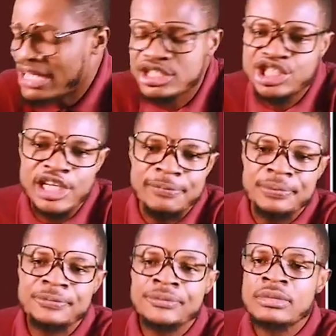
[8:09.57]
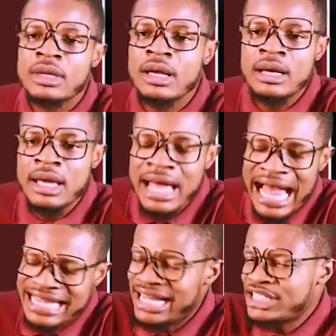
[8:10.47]
In shape.
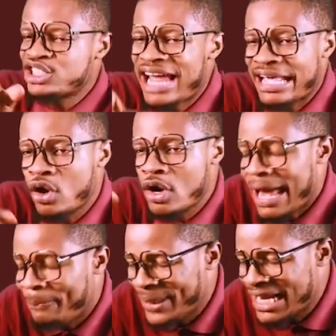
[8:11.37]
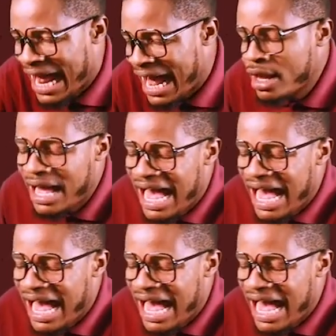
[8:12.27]
Are they trigonal planar?